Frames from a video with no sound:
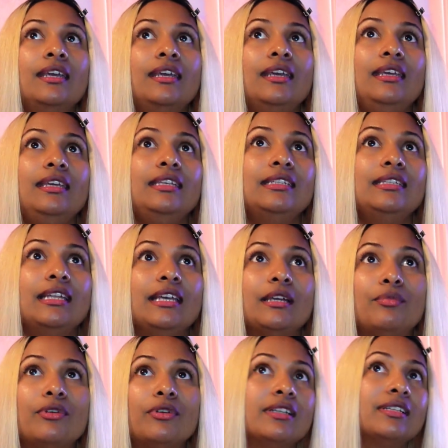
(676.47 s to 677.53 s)
He's like
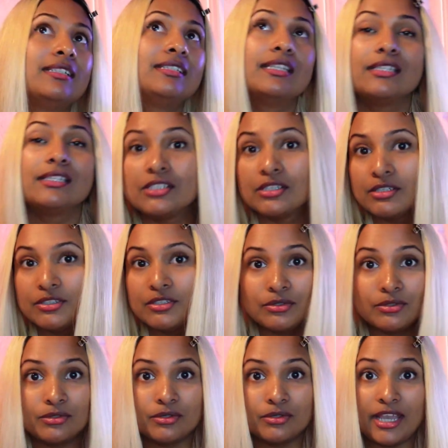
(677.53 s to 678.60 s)
predecessor
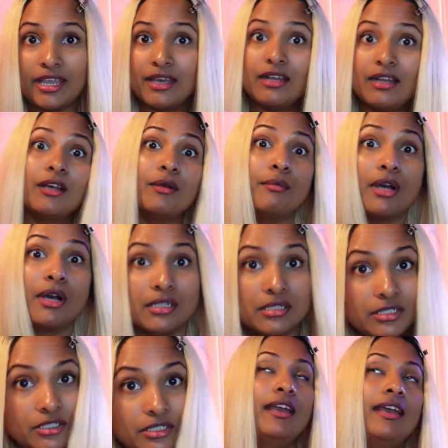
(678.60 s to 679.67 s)
to A.R.Rahman
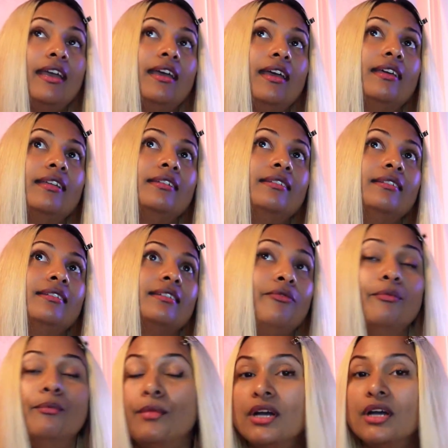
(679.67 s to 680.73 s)
and
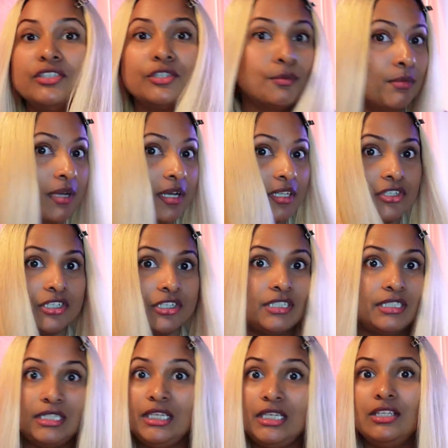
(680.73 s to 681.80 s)
much, much
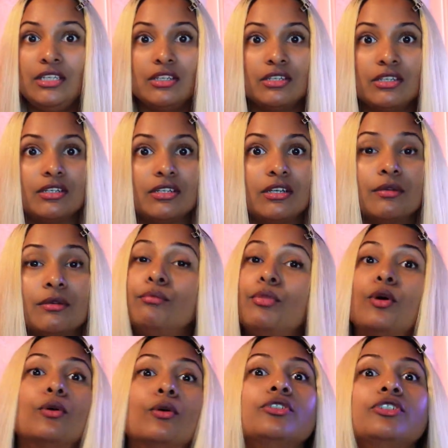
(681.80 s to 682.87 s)
senior
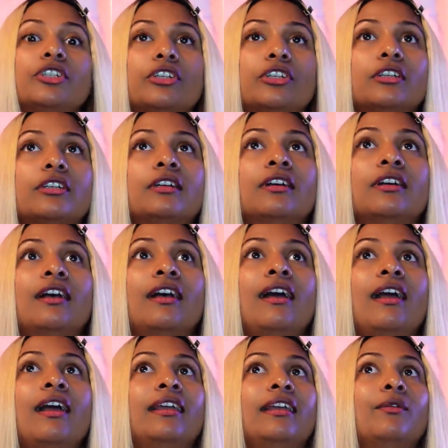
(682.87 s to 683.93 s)
composer.
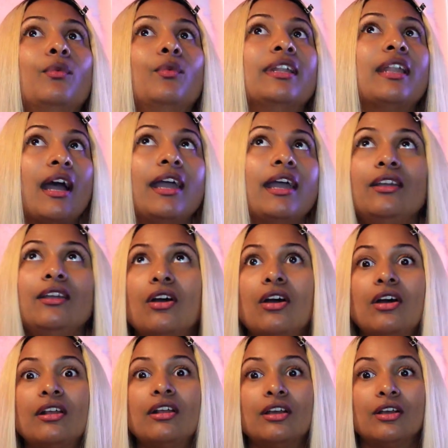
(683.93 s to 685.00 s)
When I
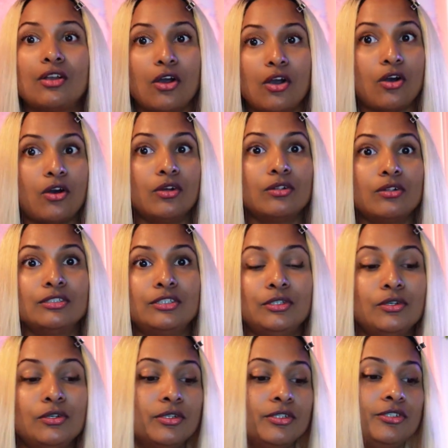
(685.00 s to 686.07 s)
got a call to
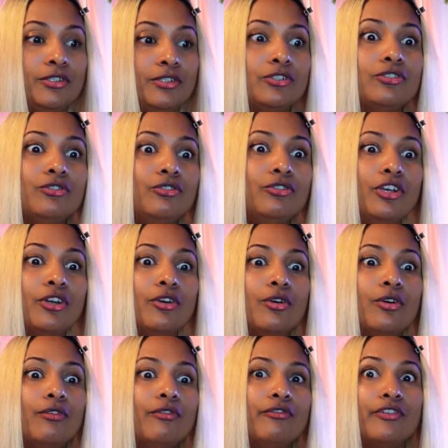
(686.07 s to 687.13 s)
go into a
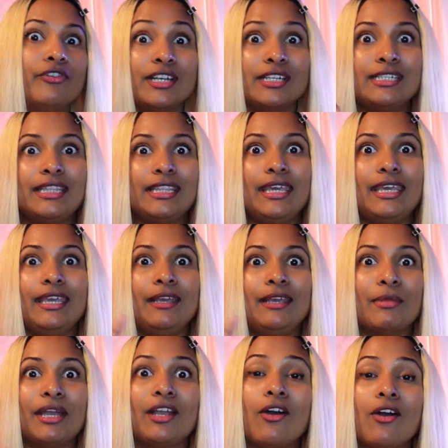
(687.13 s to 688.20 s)
studio, first thing,
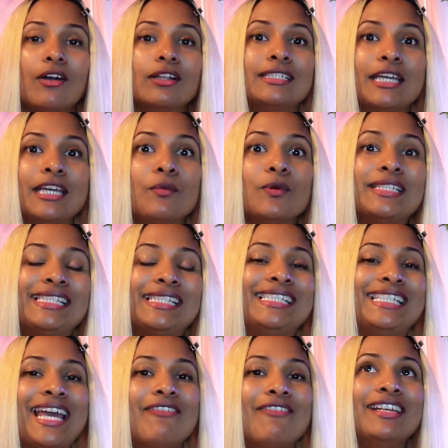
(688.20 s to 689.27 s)
my call time was
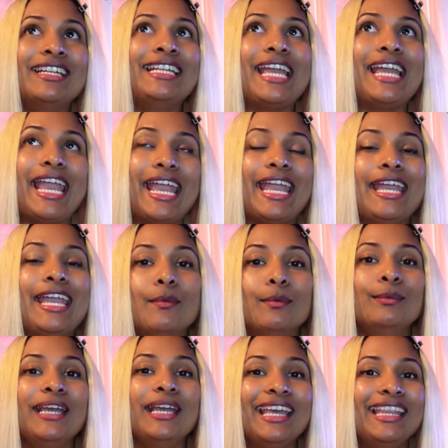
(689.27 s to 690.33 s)
7
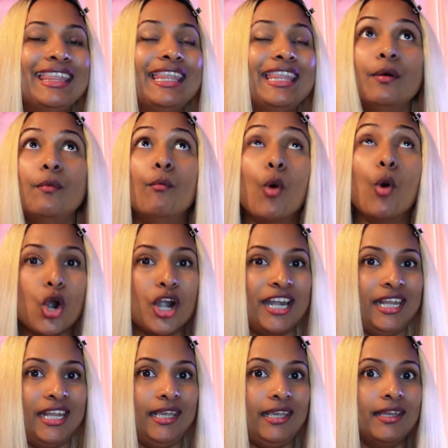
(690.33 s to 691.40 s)
a.m. in the
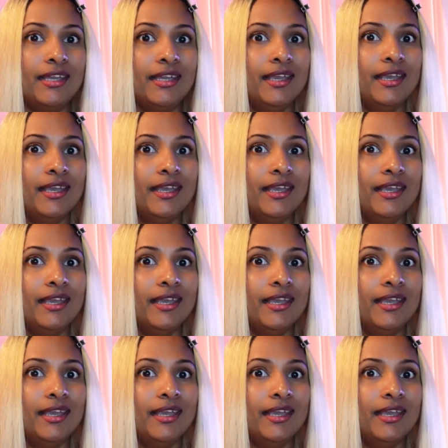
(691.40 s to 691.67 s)
morning.